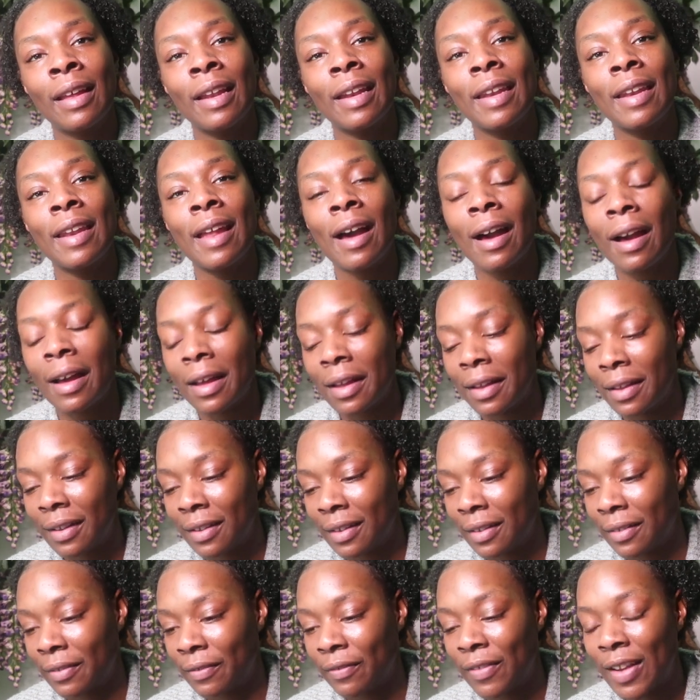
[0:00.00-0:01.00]
Not
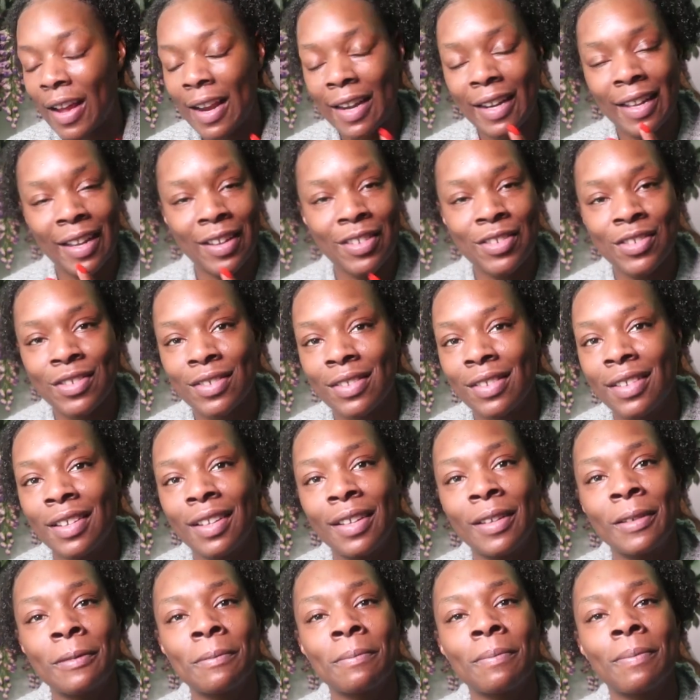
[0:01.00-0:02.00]
financially.
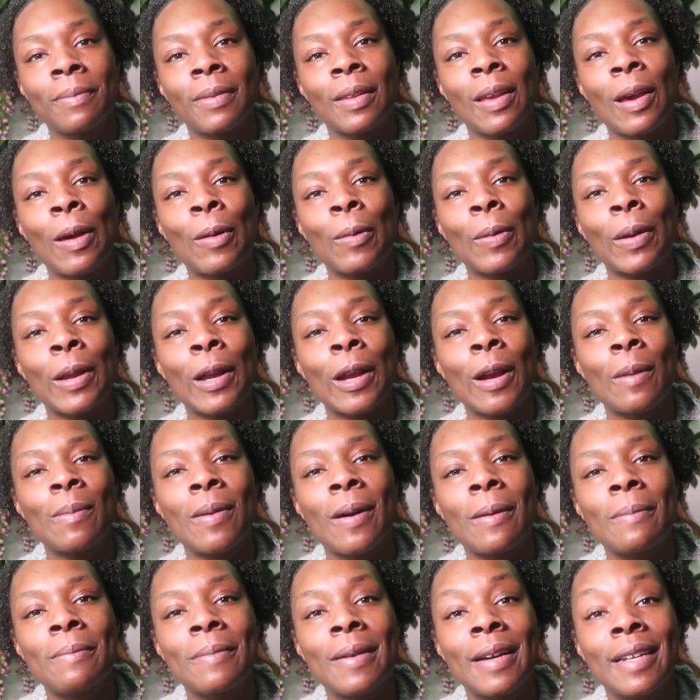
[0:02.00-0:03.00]
I don't care
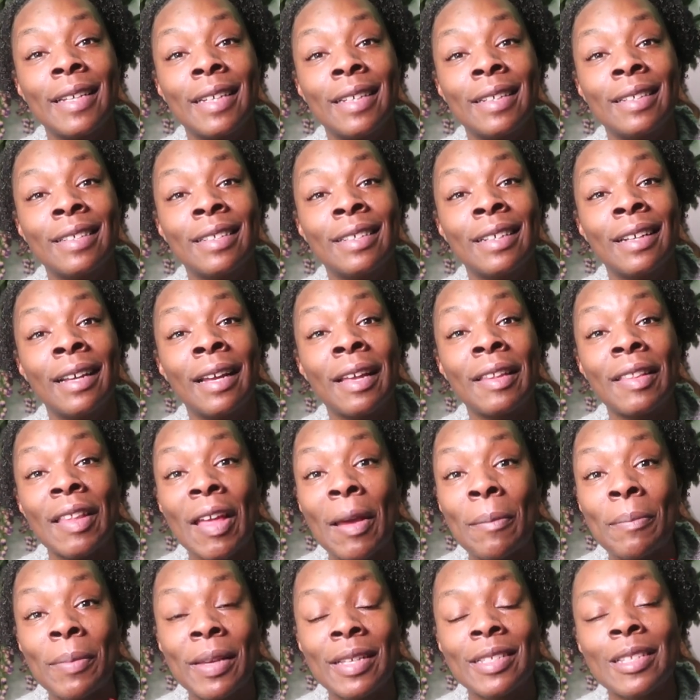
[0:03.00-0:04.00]
about money.
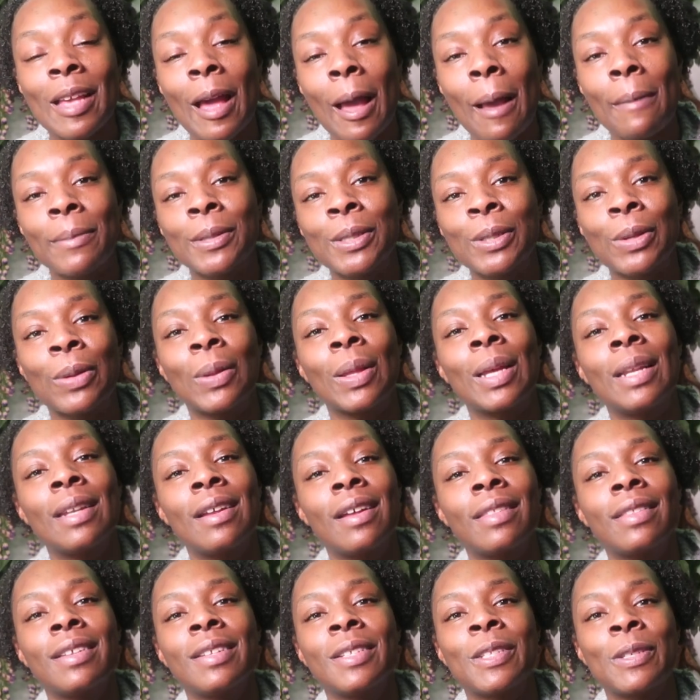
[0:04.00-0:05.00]
That means absolutely
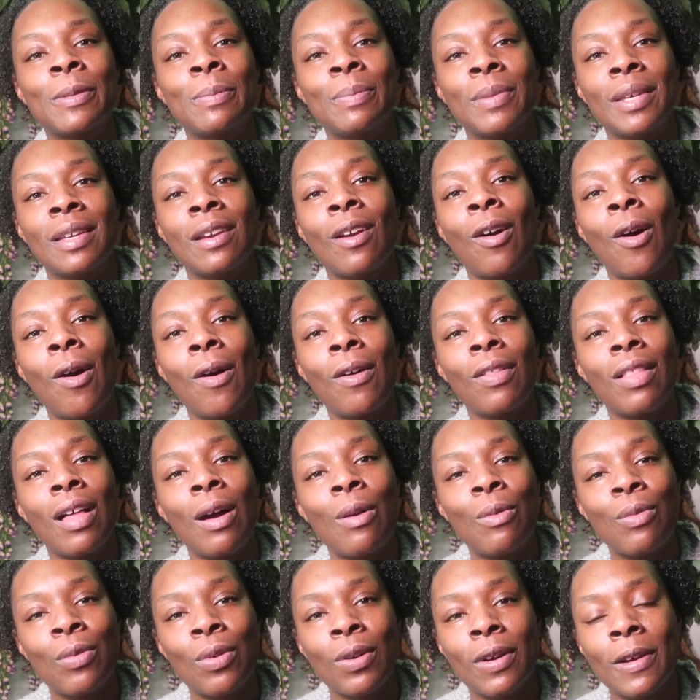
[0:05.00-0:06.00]
nothing to me. All I
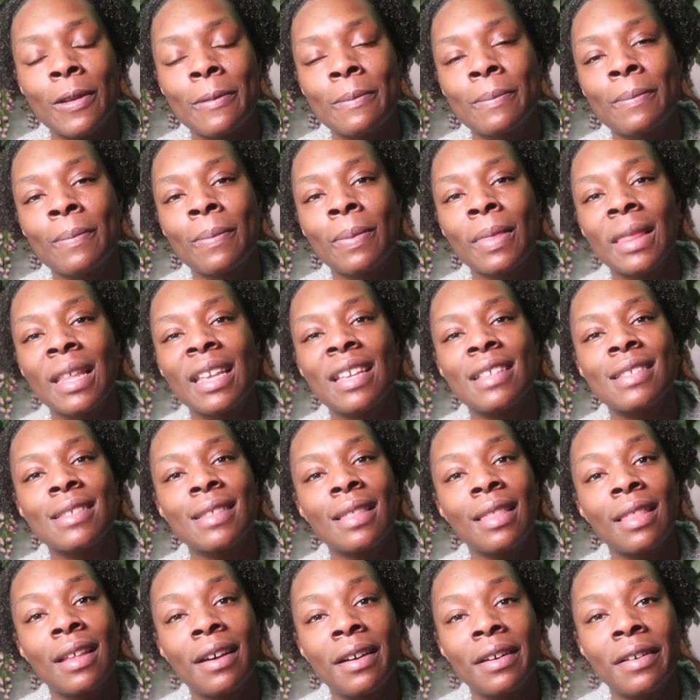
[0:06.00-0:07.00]
want is
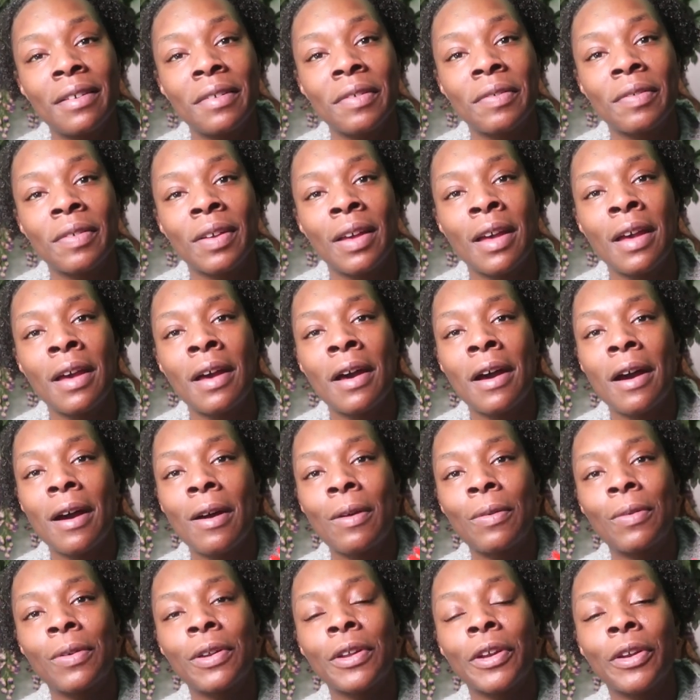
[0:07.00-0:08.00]
love. I
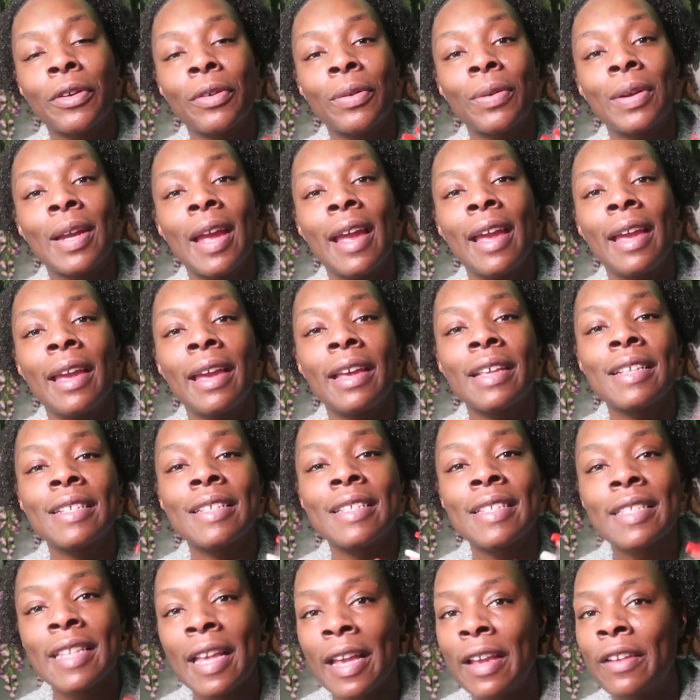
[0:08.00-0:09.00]
want to create
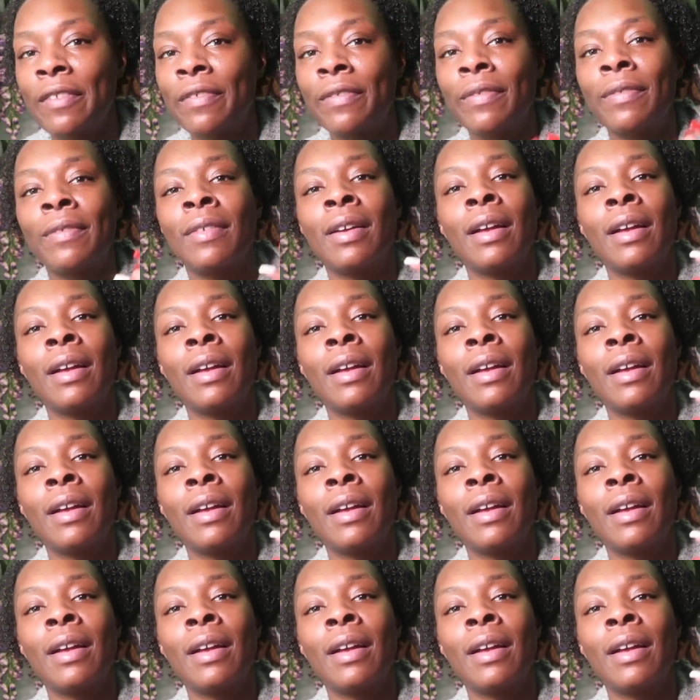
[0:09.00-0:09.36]
a safe